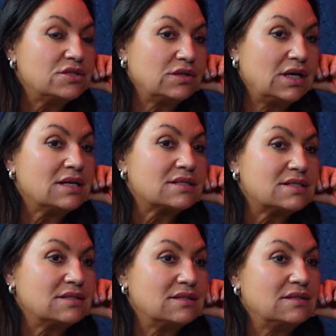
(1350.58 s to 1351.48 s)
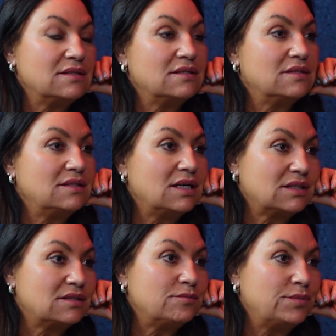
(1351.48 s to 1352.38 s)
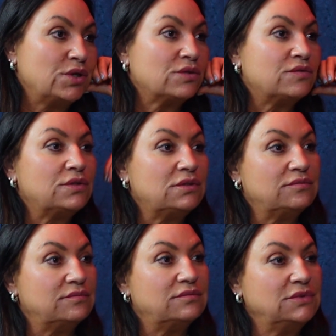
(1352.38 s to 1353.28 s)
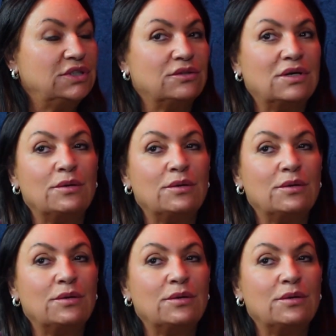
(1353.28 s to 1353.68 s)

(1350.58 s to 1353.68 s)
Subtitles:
Don't get that beautiful, how